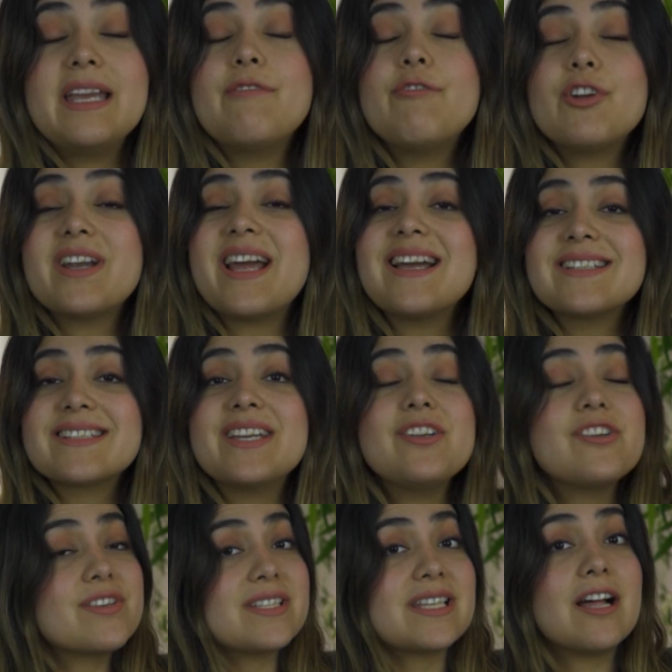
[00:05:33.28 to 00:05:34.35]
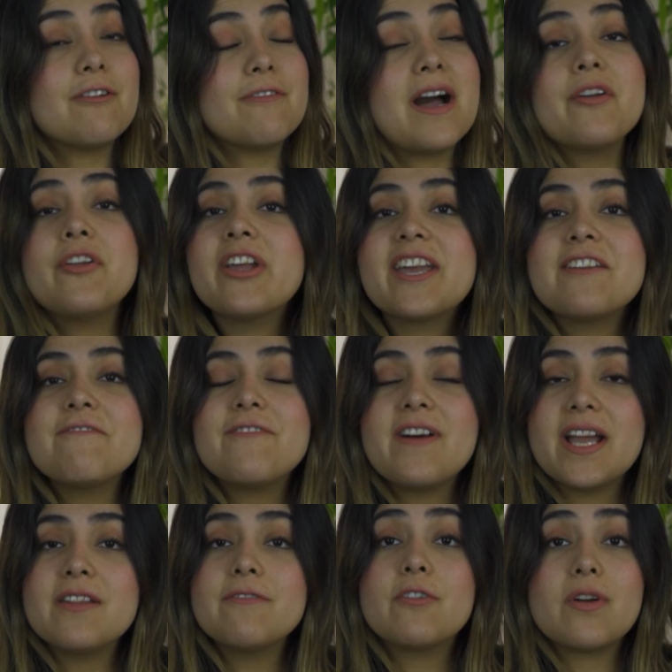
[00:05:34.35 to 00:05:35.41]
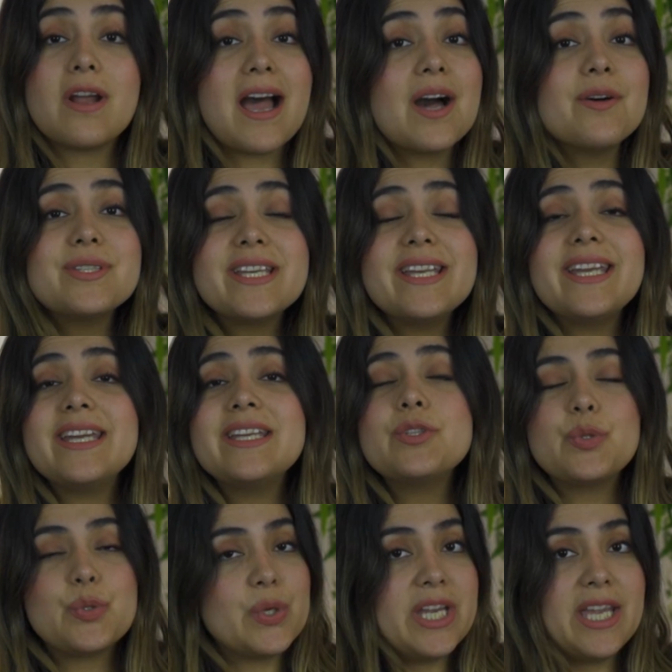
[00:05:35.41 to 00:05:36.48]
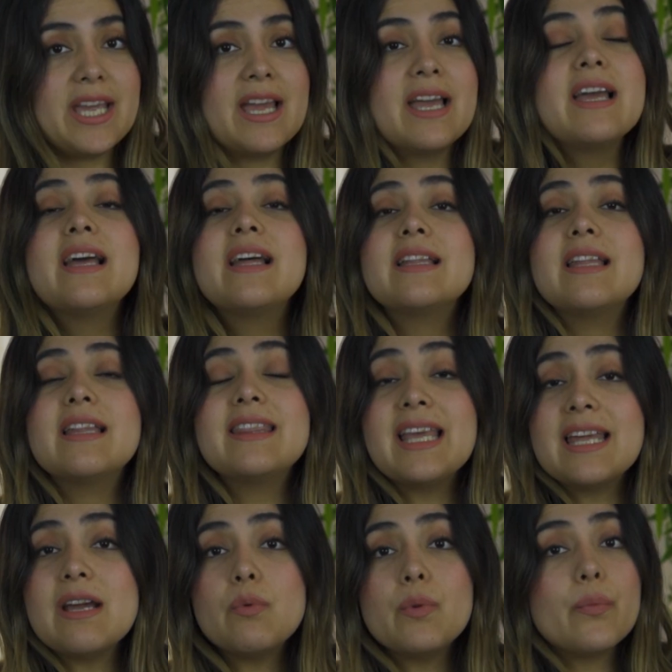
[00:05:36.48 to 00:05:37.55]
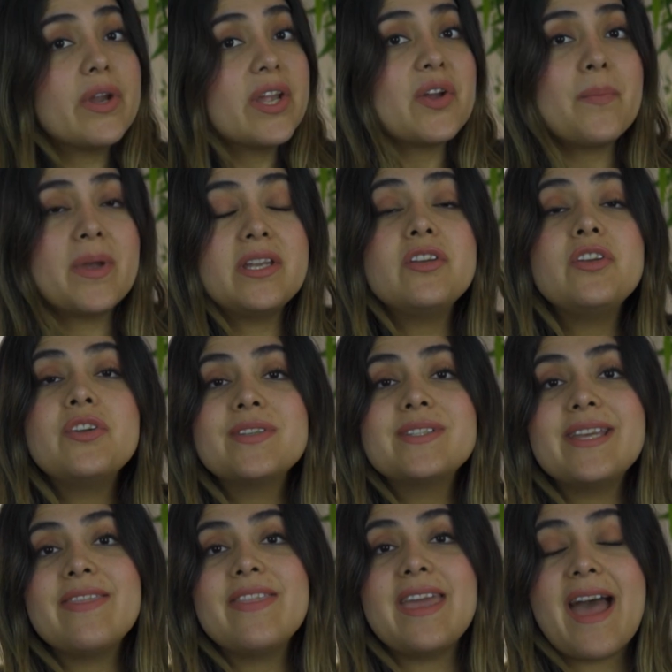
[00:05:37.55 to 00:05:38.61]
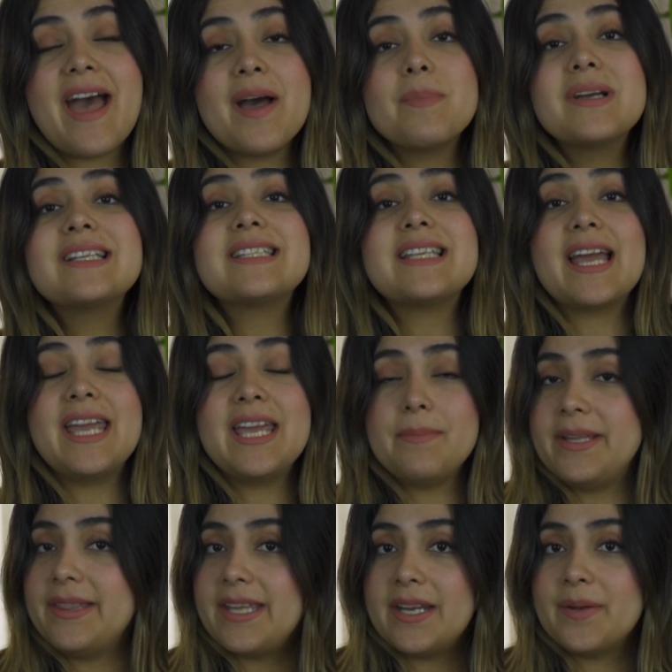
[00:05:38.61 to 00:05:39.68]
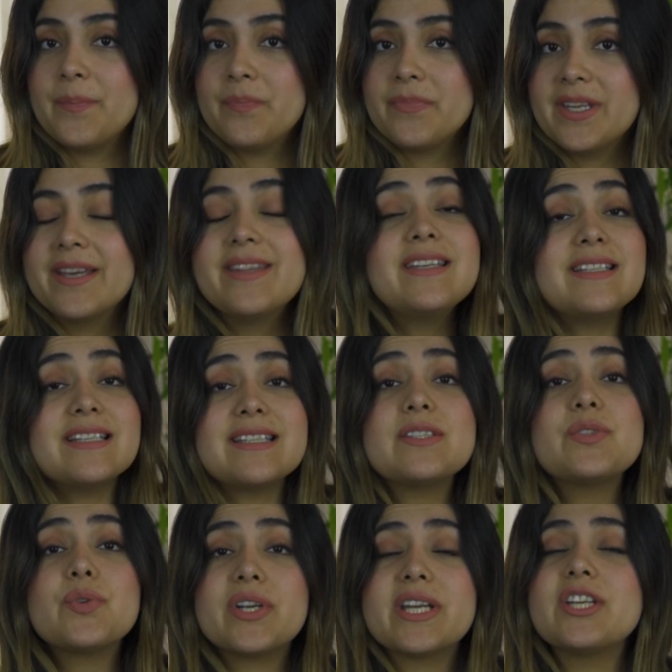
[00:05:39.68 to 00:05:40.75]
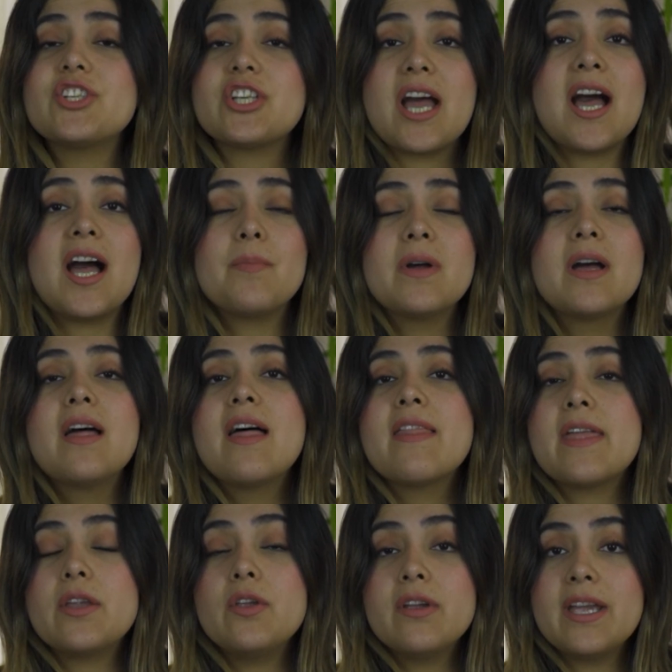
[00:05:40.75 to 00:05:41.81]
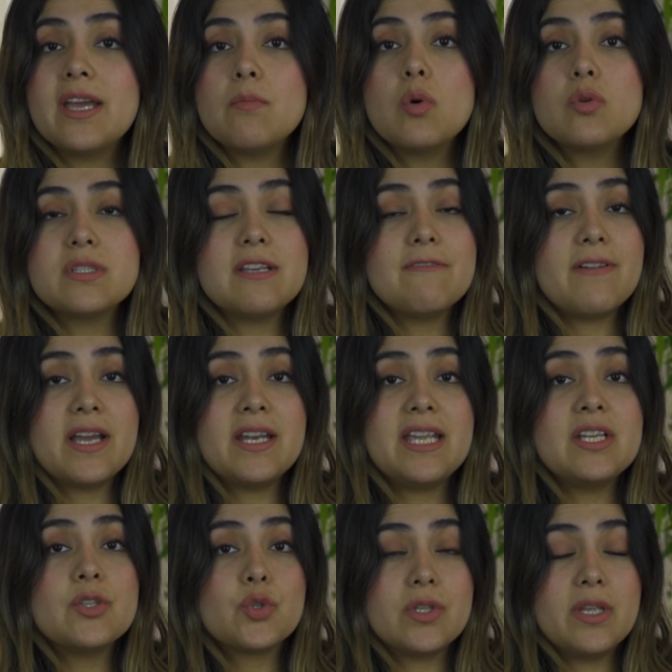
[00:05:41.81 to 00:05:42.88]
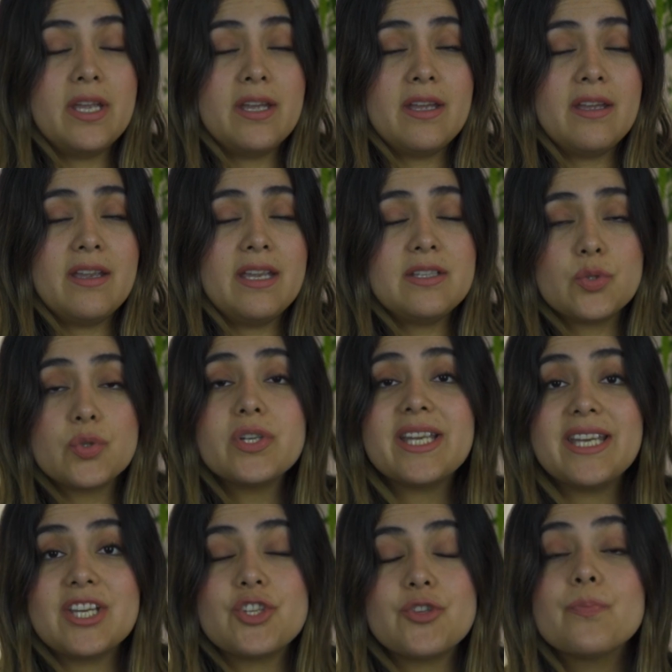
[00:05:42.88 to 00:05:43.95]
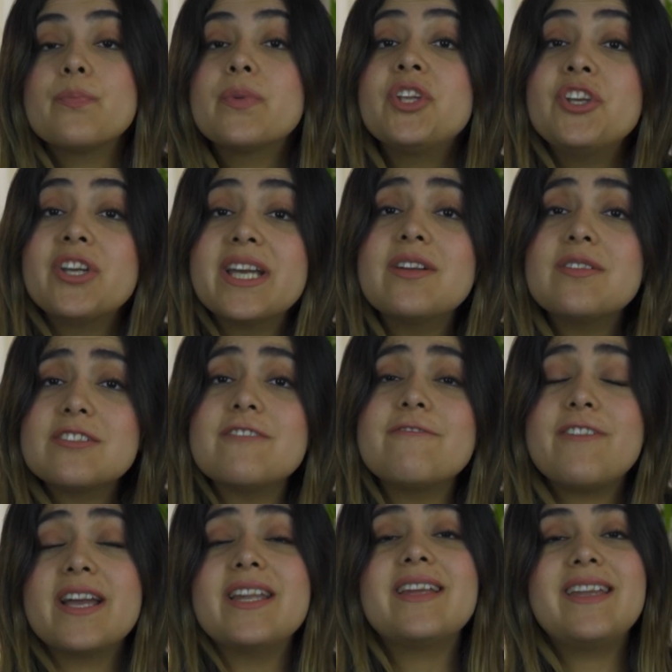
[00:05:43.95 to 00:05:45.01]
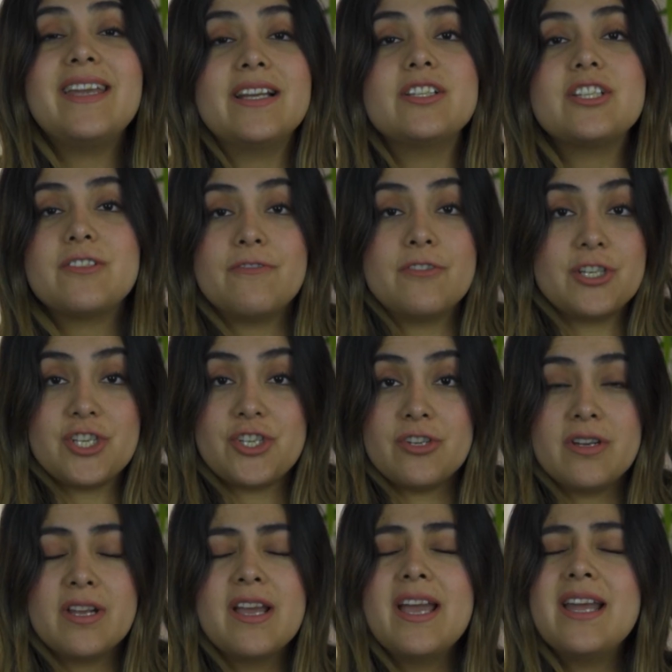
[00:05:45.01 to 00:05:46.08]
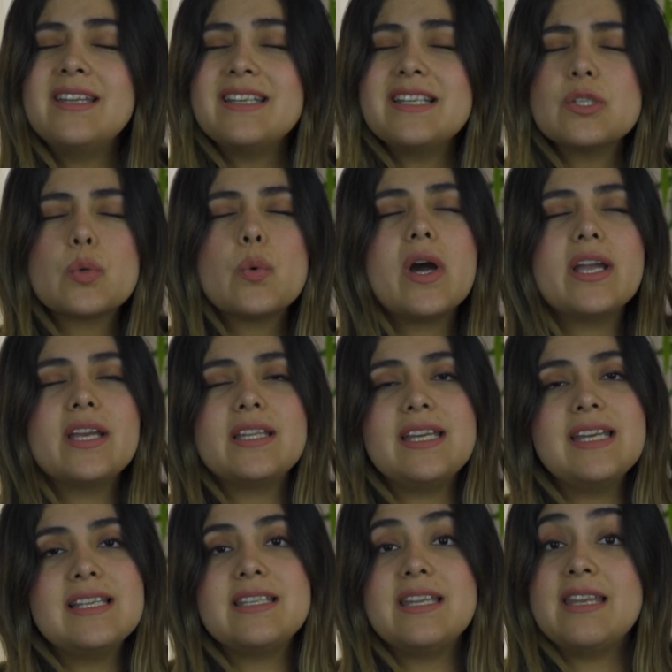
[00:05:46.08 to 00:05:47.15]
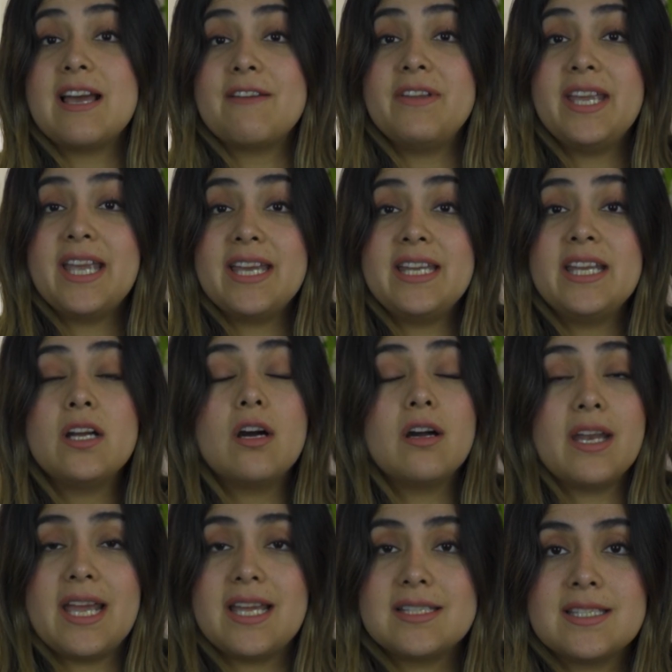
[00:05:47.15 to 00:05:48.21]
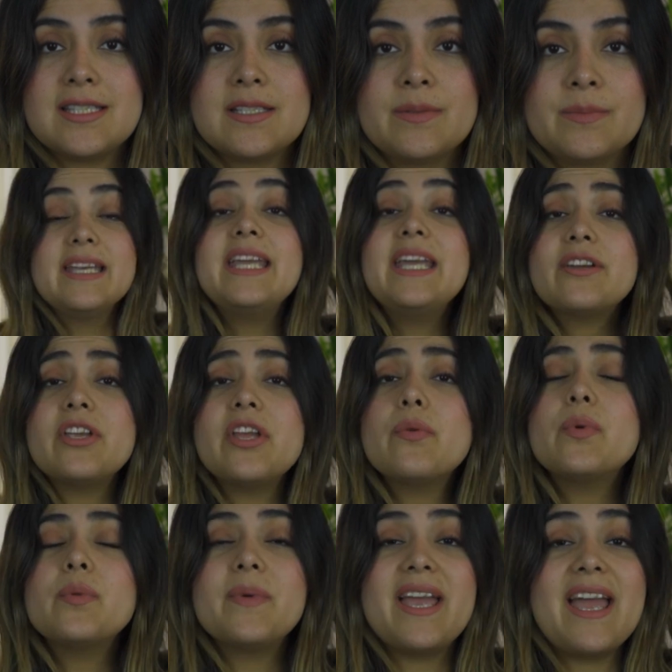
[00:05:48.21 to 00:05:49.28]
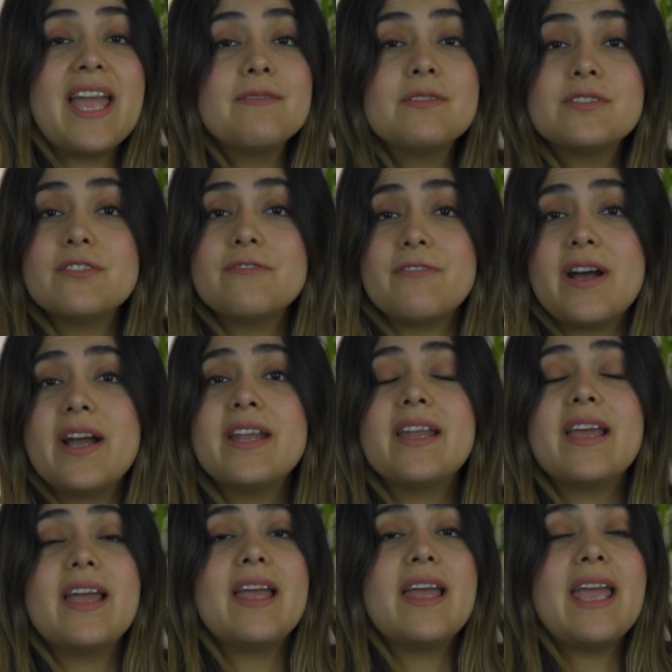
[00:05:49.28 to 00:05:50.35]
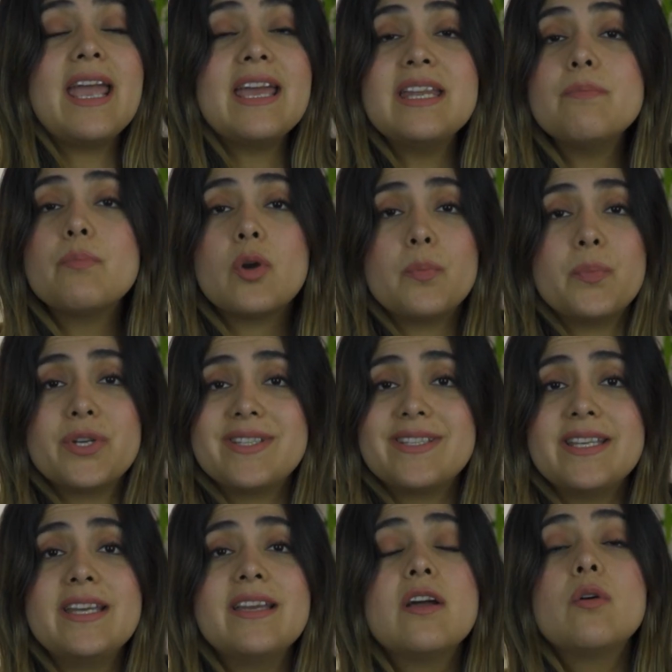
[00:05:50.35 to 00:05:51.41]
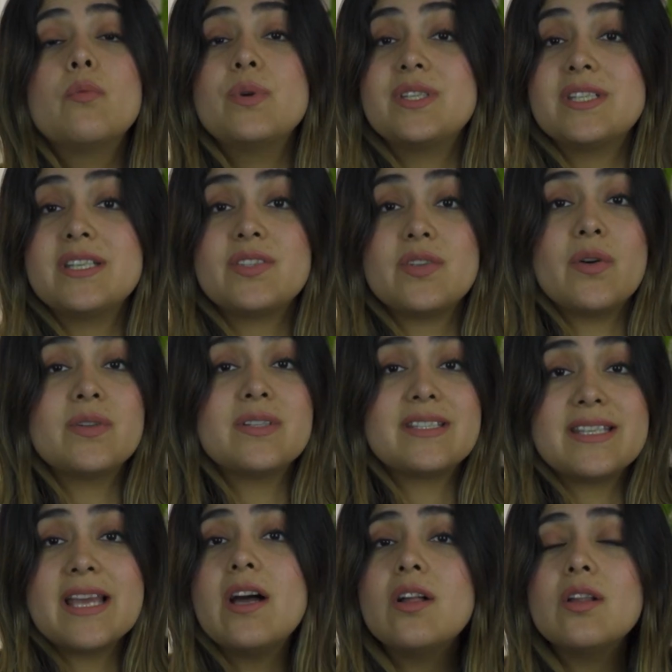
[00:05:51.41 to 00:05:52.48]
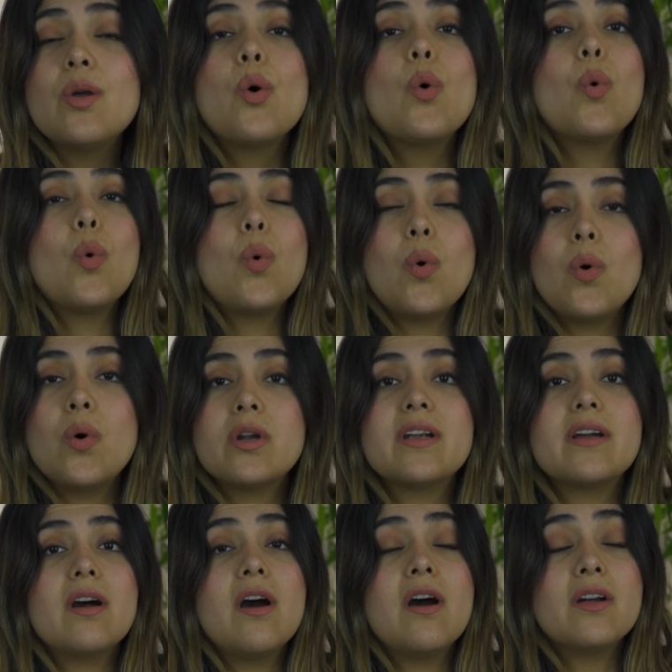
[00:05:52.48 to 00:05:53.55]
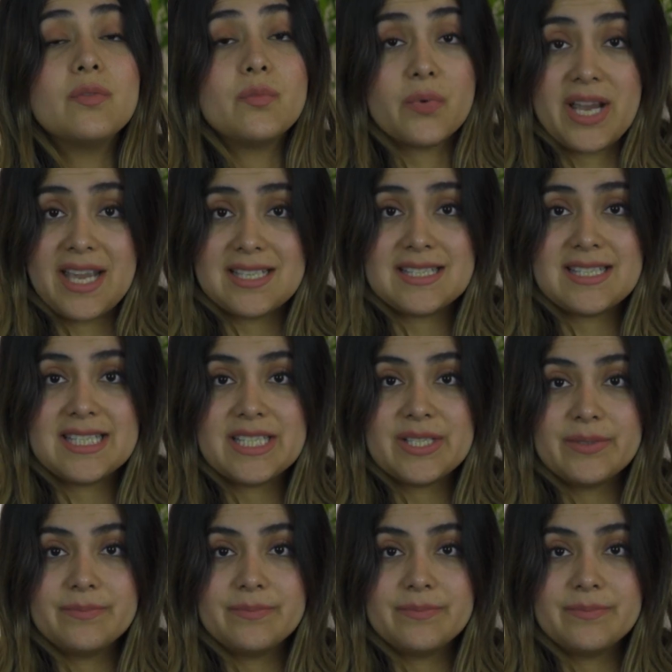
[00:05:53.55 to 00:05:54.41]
If you're asking yourself how you can find for housing in Turkey, then I will recommend you using the app Sahibinden. This is a Turkish app that you can mostly find in Turkish, but you can also find an English version, and it is quite easy navigating on it. Here you will be able to find any property which is on sale or on rent.